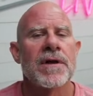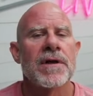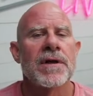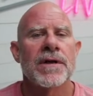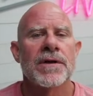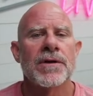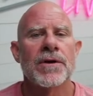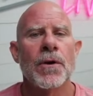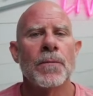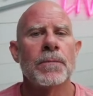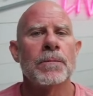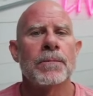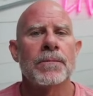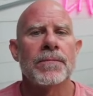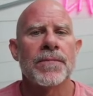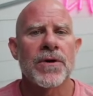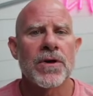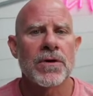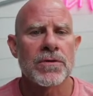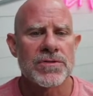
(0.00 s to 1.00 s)
You know,
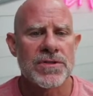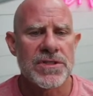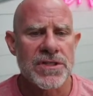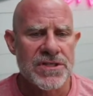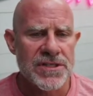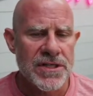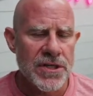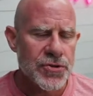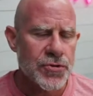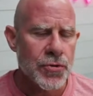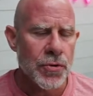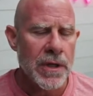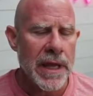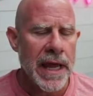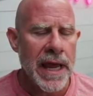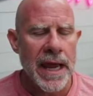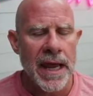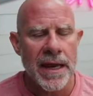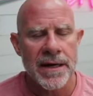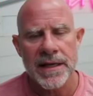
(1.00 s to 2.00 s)
you know,
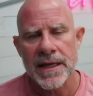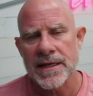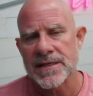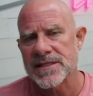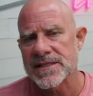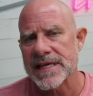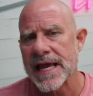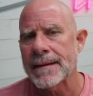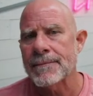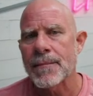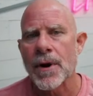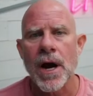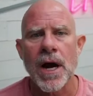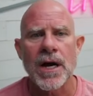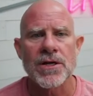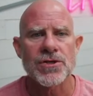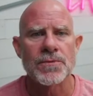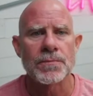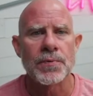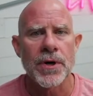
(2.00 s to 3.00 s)
Decentraland and
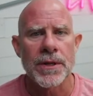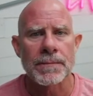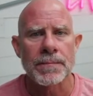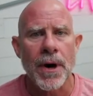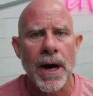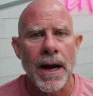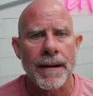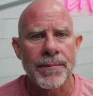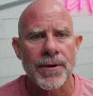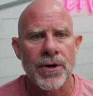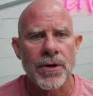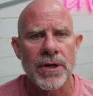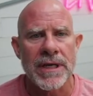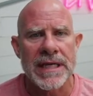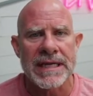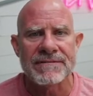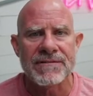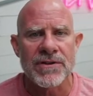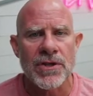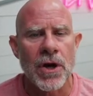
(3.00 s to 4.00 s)
Sandbox are pretty popular,
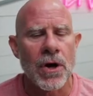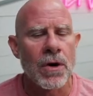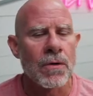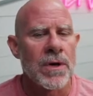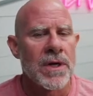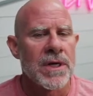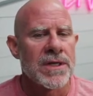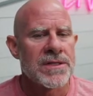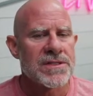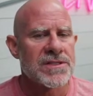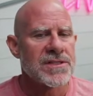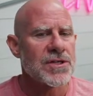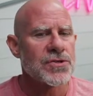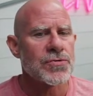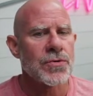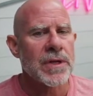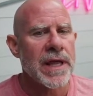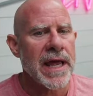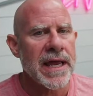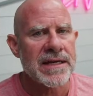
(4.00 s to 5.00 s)
even though
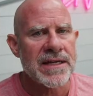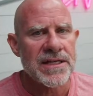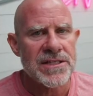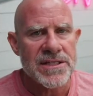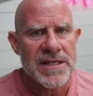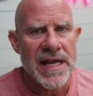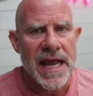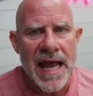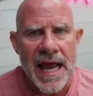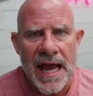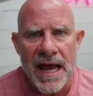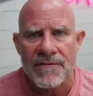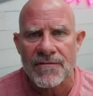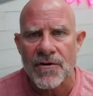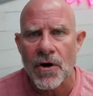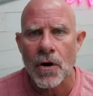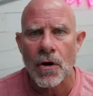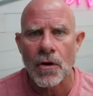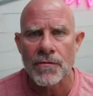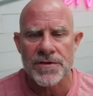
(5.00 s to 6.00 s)
Decentraland doesn't have
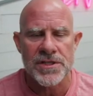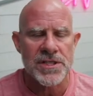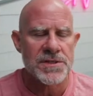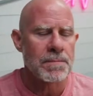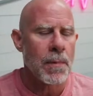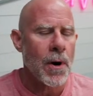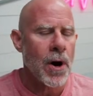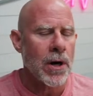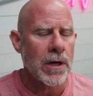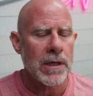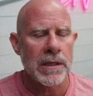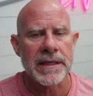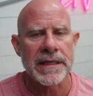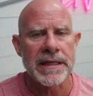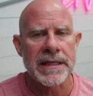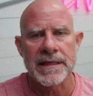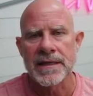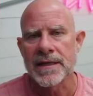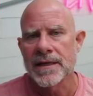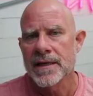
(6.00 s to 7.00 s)
all the
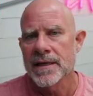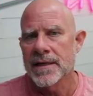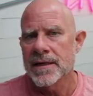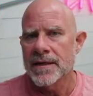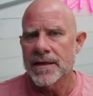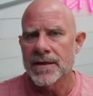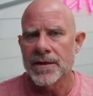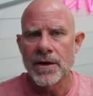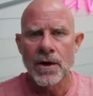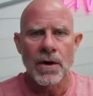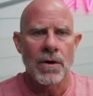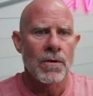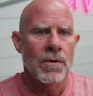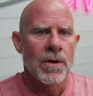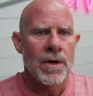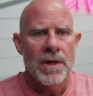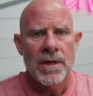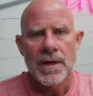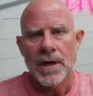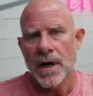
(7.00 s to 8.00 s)
sparkly, you know,
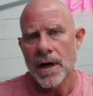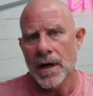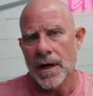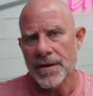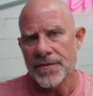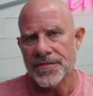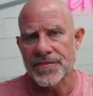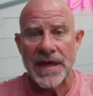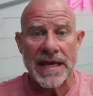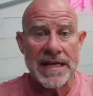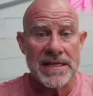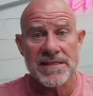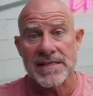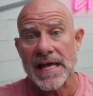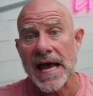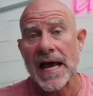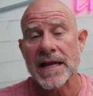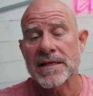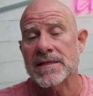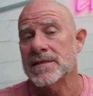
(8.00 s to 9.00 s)
uh, things
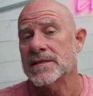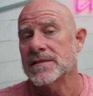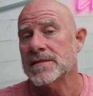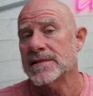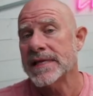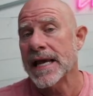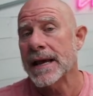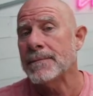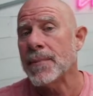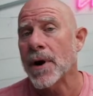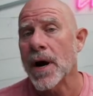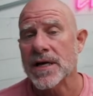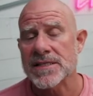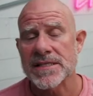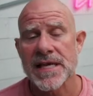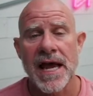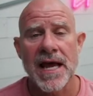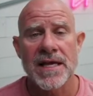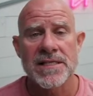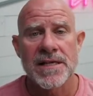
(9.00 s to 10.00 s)
that Sandbox
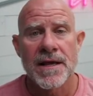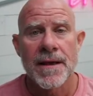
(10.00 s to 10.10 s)
has,